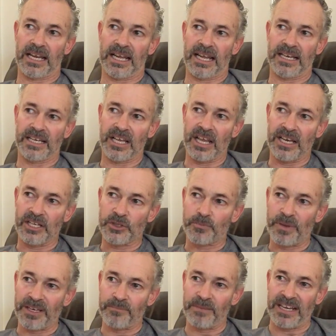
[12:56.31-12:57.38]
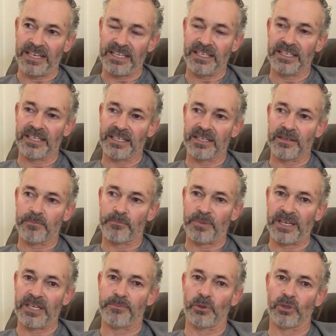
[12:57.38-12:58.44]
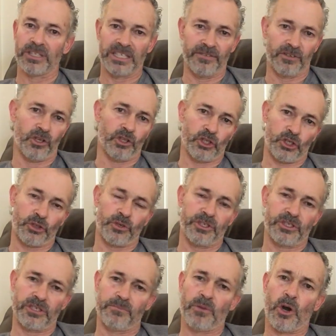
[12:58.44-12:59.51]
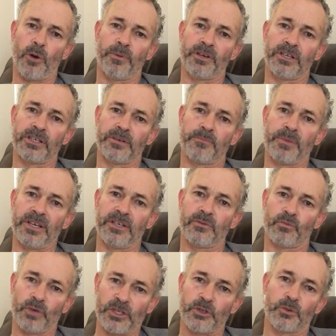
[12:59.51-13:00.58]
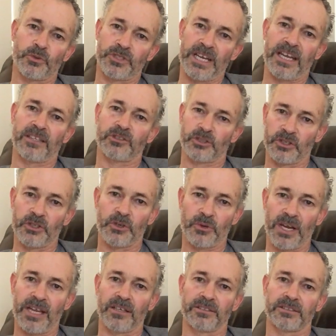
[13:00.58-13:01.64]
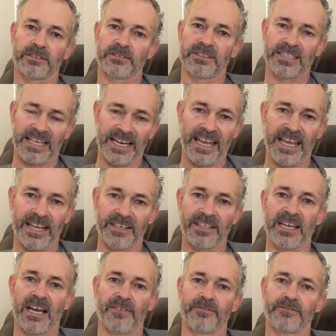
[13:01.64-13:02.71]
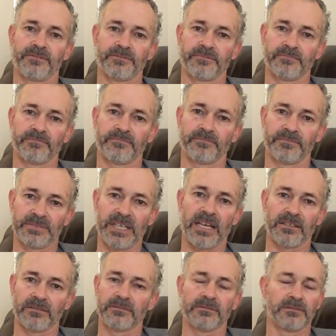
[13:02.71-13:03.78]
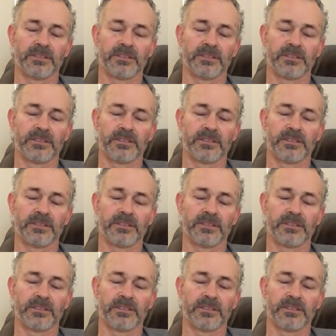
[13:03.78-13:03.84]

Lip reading: And there's been many people, even on the streets in Melbourne, that have been wrestled down to the ground and handcuffed, young